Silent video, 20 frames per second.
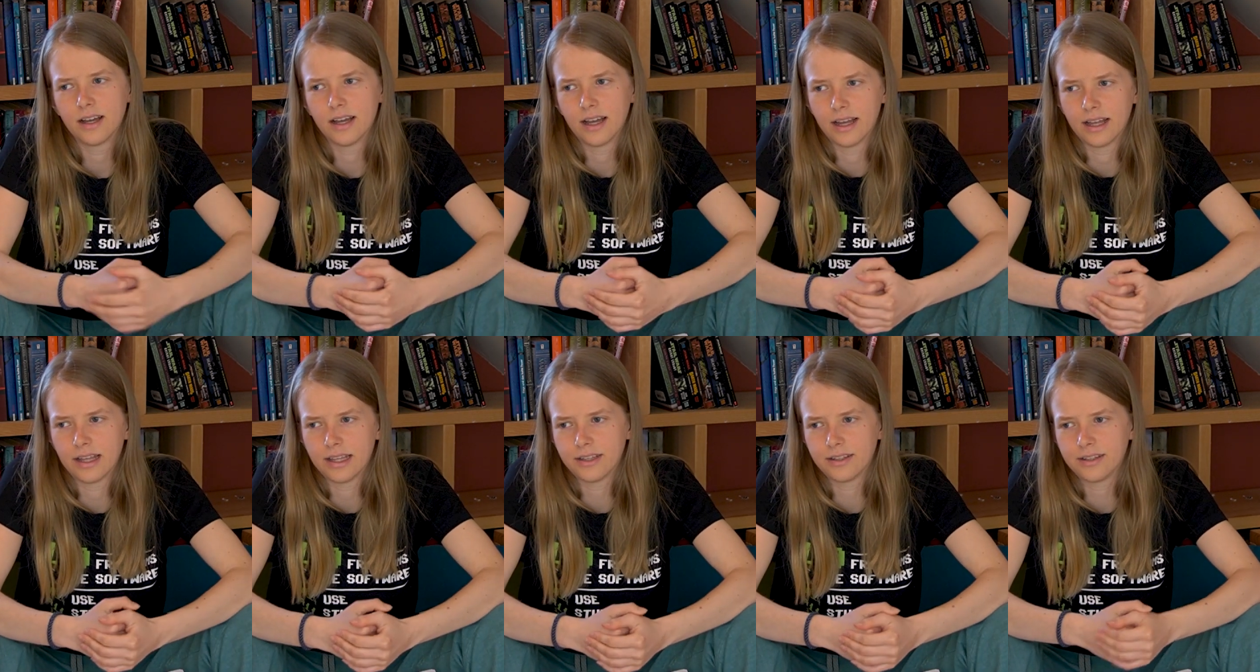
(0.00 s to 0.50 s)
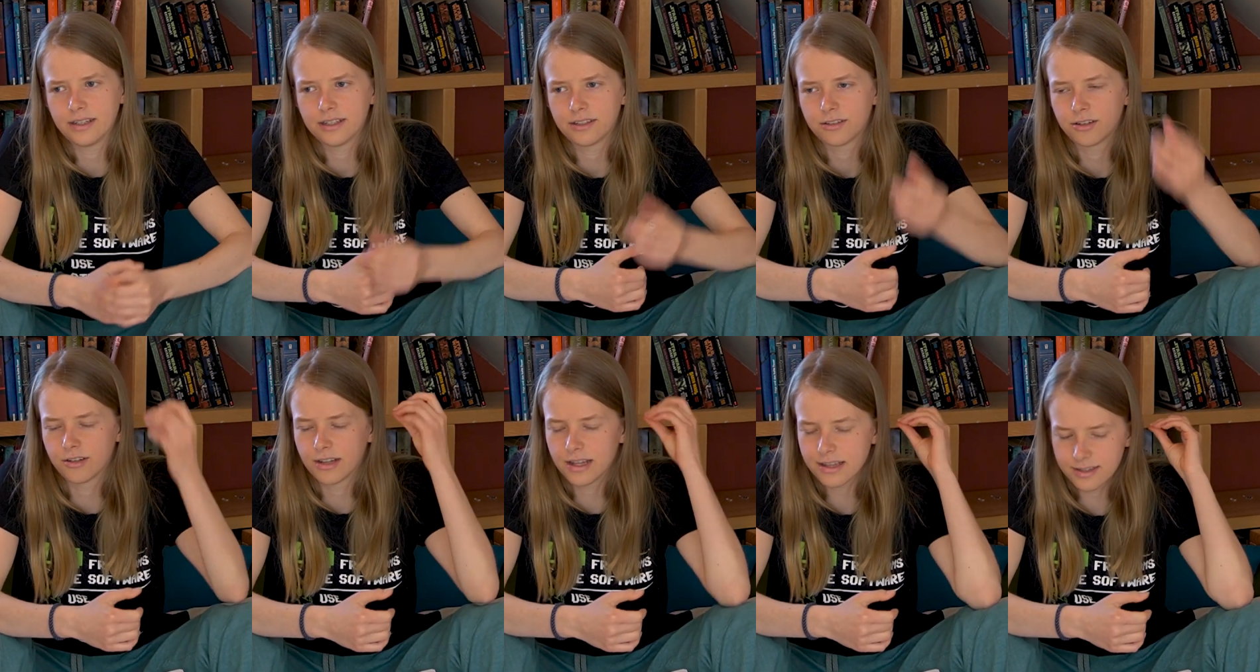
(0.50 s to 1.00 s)
You need
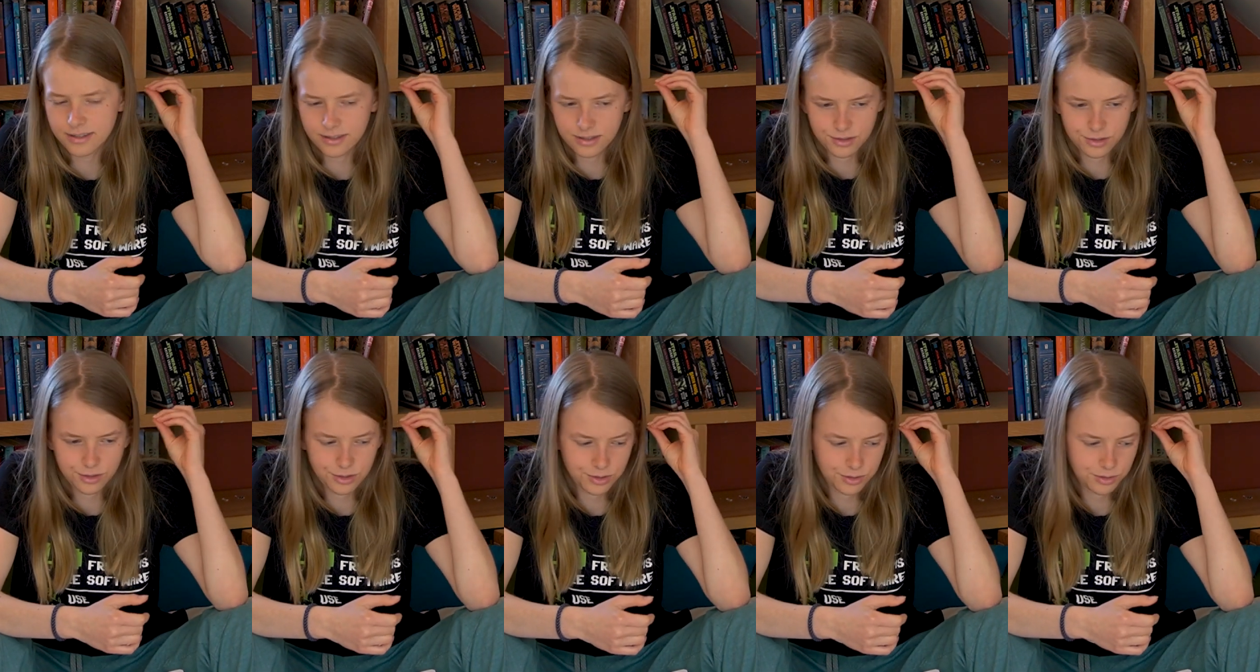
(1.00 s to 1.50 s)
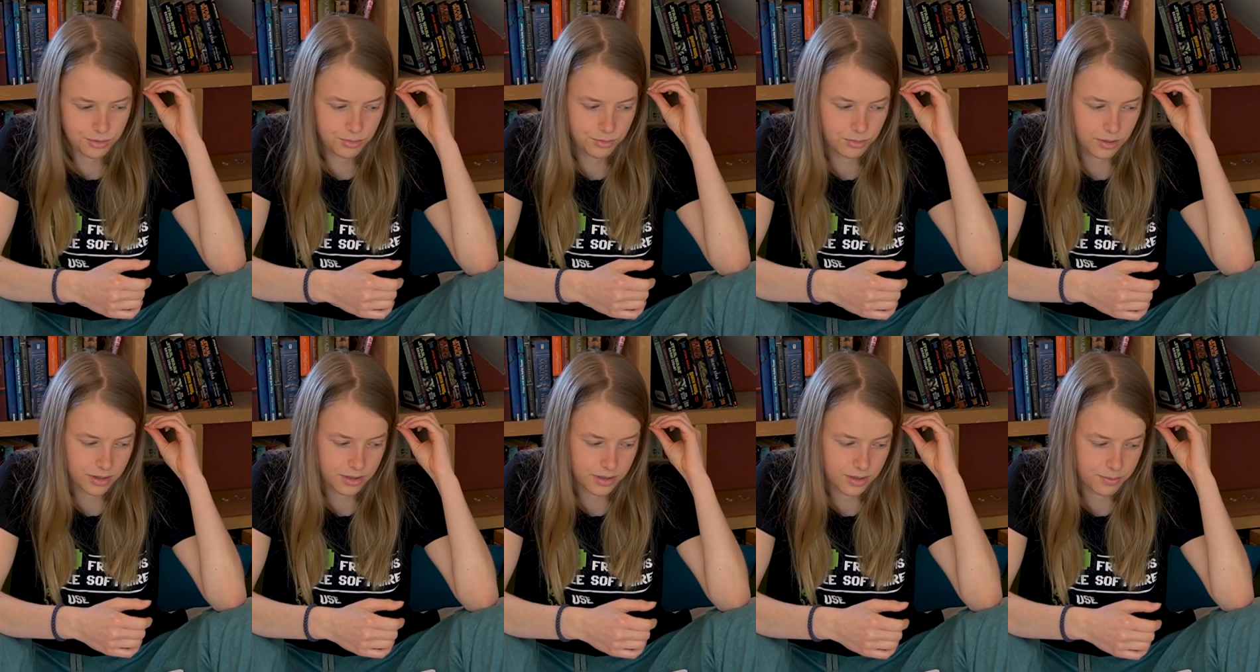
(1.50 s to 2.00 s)
to listen to
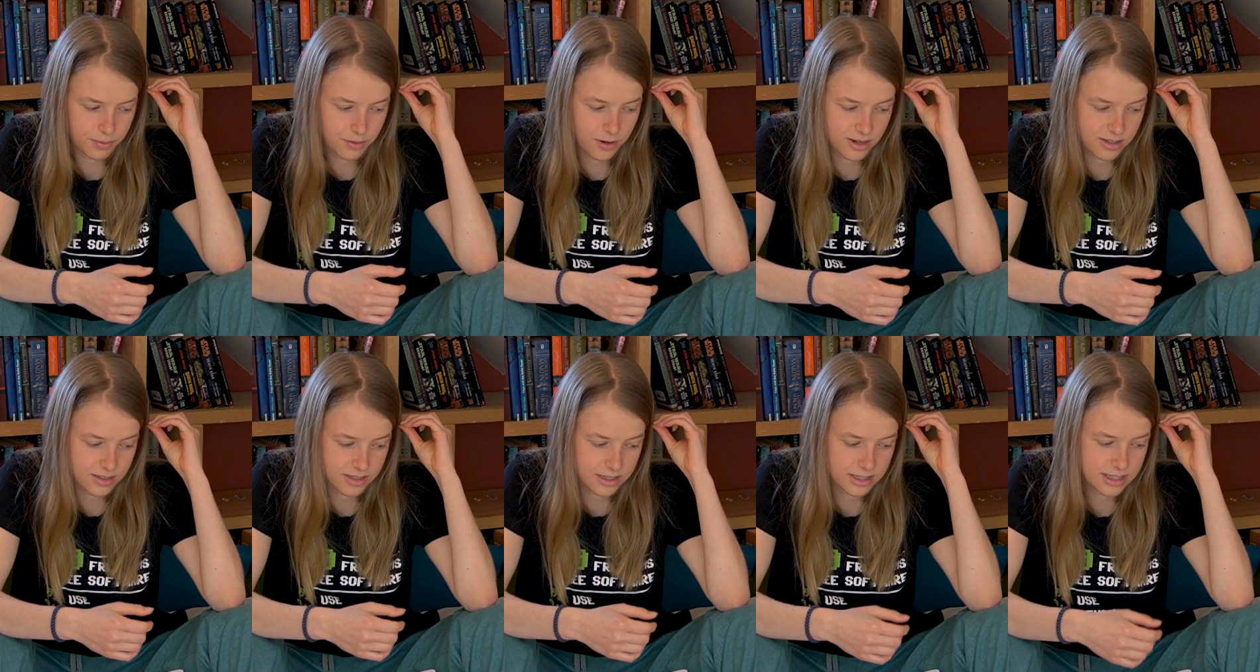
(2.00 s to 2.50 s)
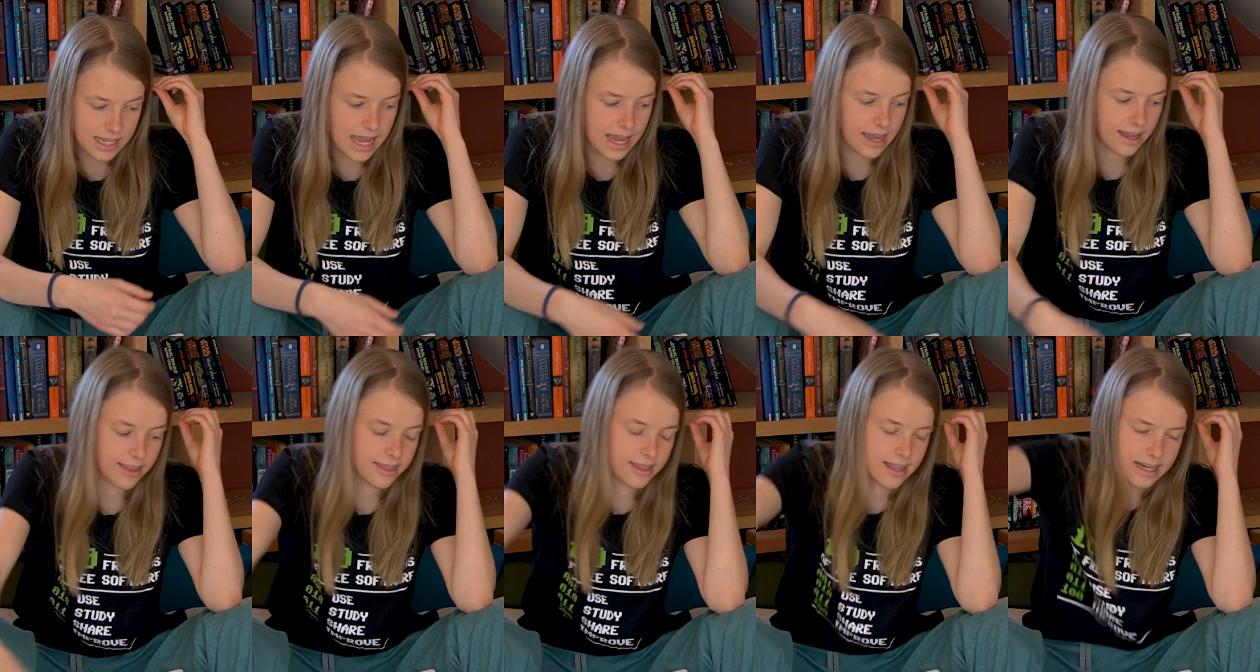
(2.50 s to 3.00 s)
what the person is
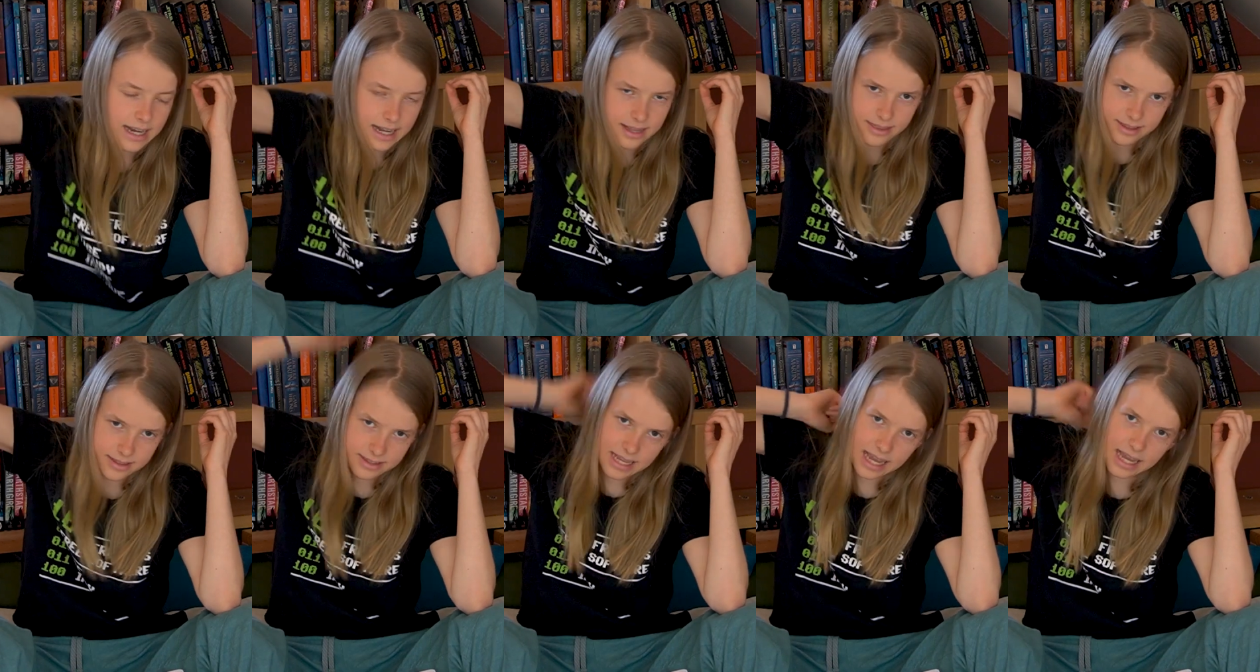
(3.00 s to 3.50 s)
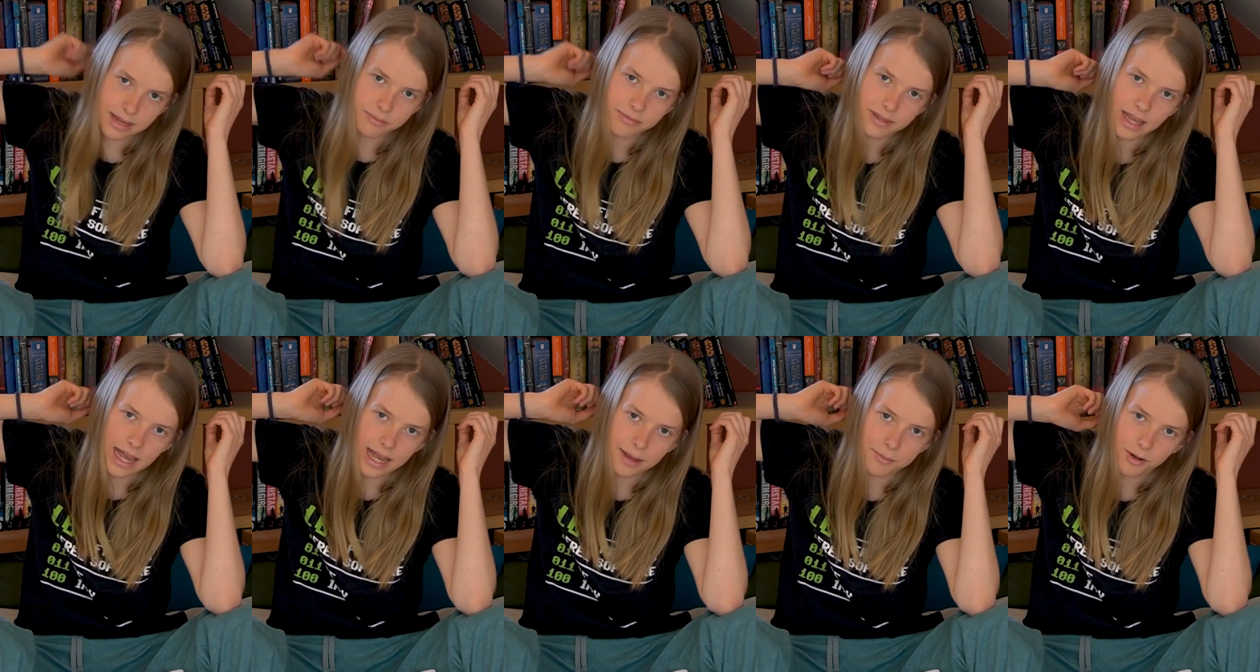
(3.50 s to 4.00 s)
saying and then at the same
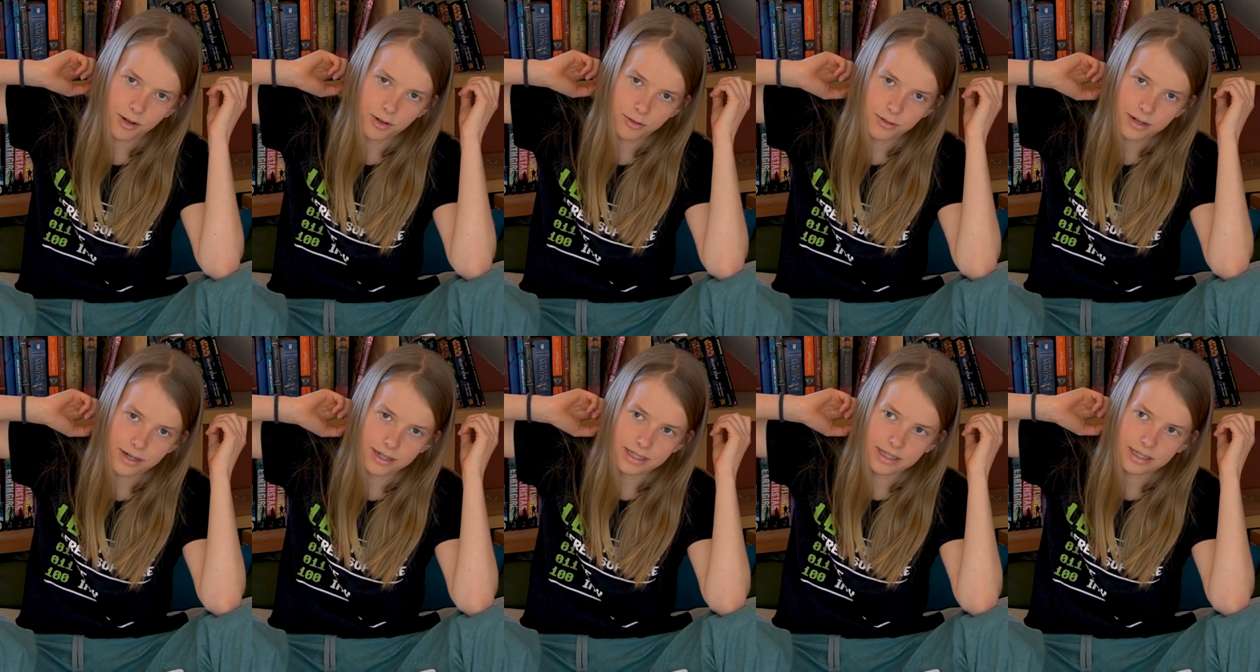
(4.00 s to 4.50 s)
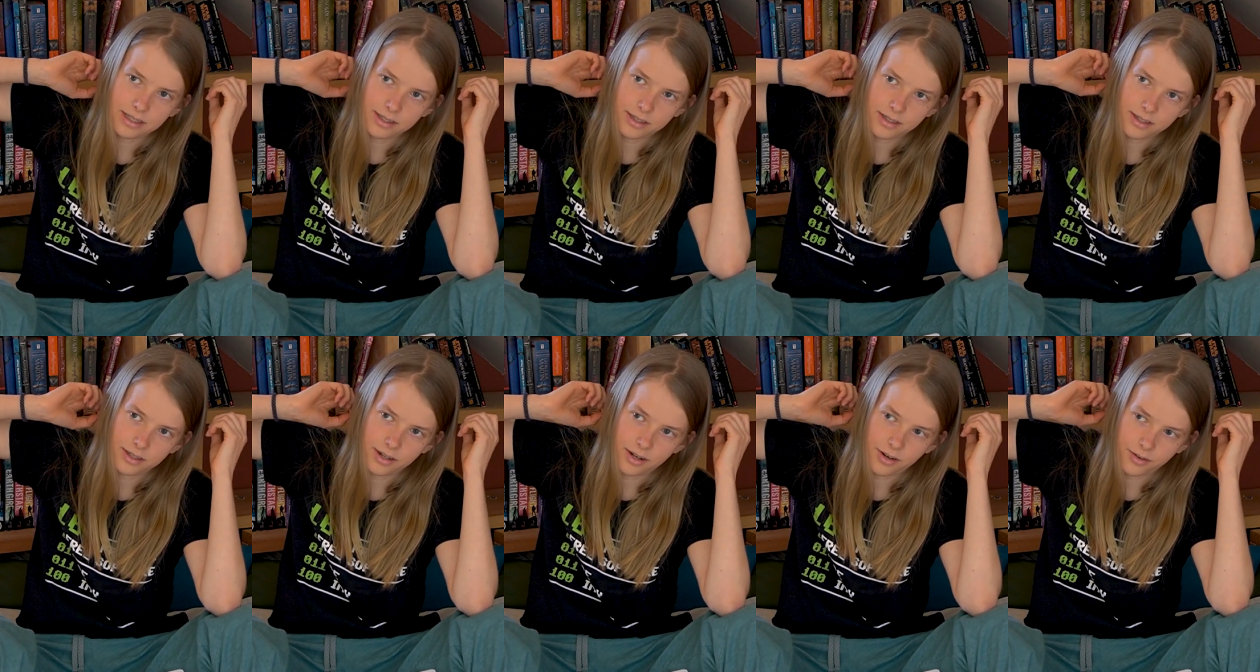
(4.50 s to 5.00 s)
time already,
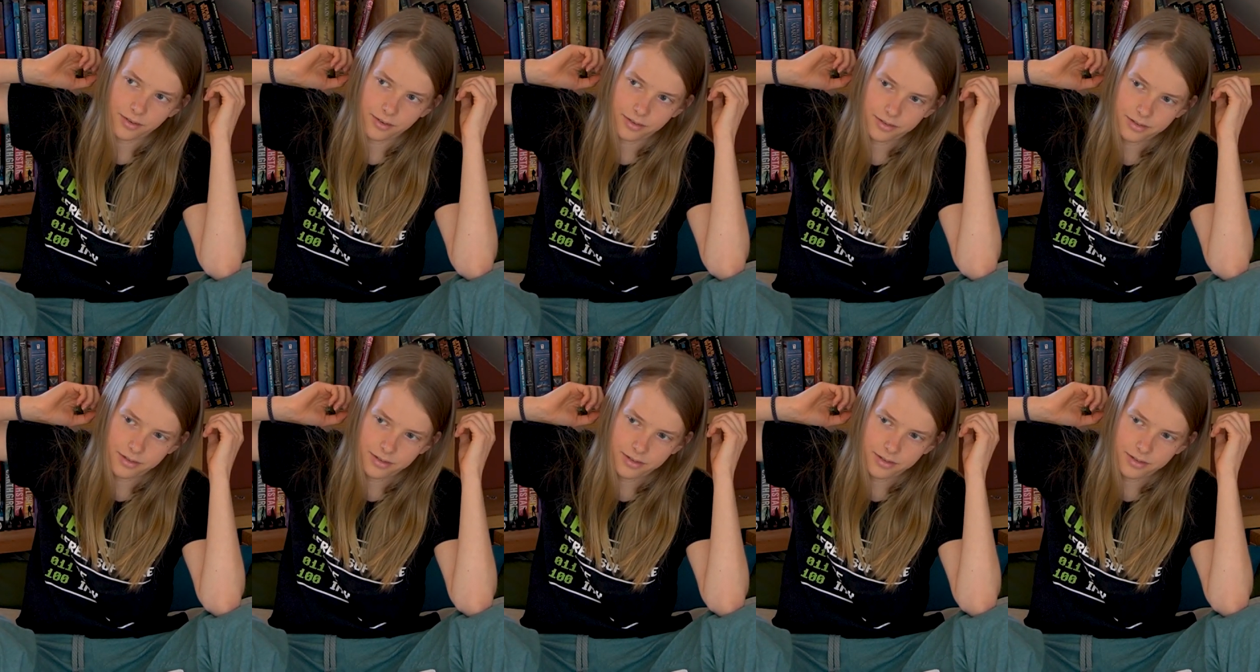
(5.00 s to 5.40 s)
you know,